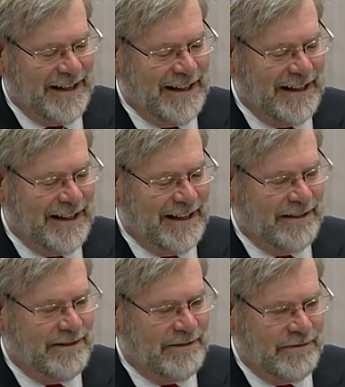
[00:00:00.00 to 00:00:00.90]

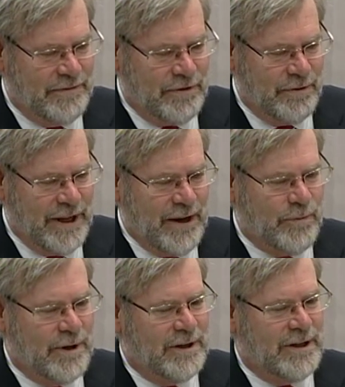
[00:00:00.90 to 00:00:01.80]
and through that
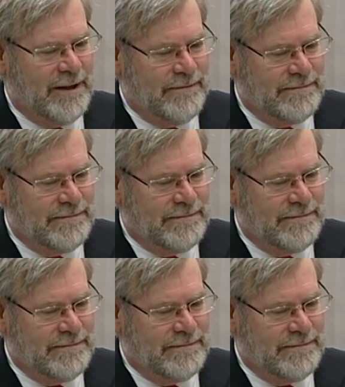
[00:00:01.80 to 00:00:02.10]
work I've